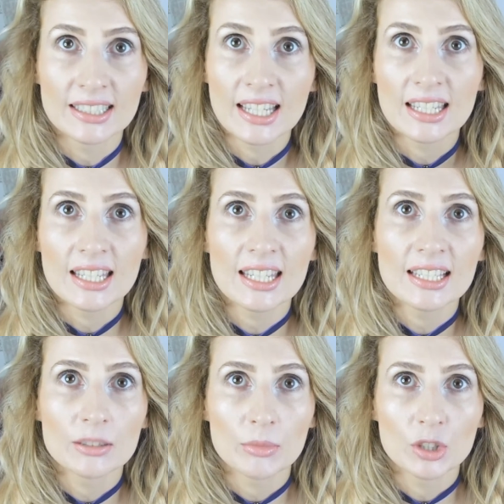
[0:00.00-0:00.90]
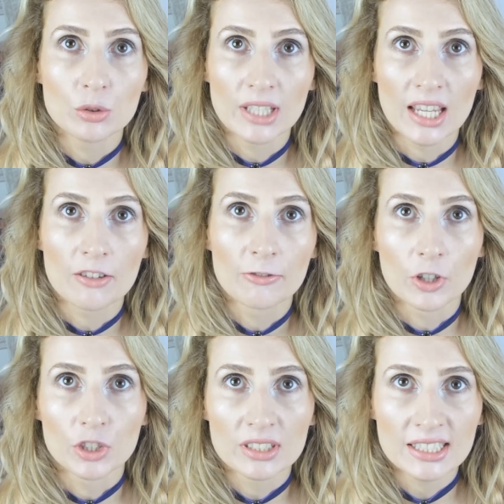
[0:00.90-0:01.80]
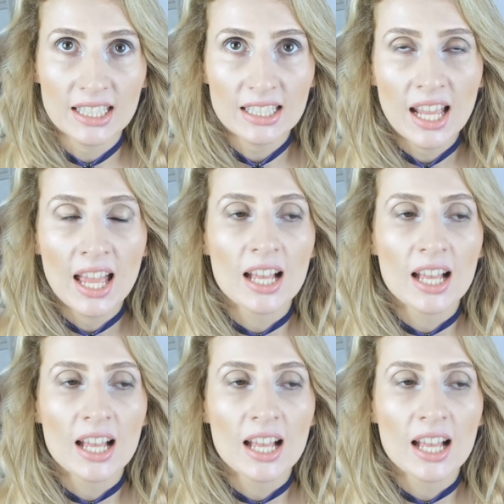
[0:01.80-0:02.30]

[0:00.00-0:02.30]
they needed me to take photos in,